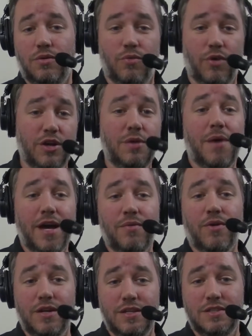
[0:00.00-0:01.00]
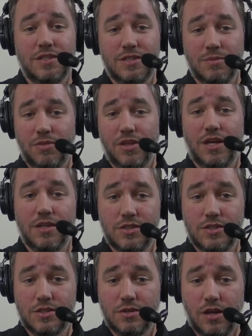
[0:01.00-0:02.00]
Where you might run into some
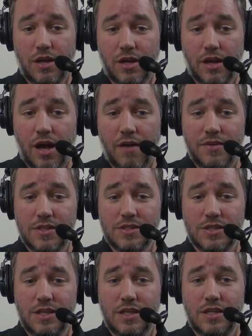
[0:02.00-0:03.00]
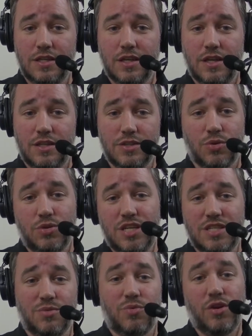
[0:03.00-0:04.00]
things, obviously this horse
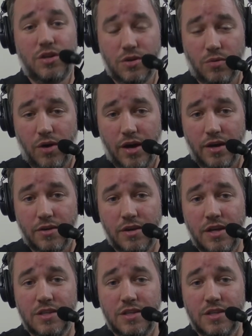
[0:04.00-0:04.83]
hasn't run in a while.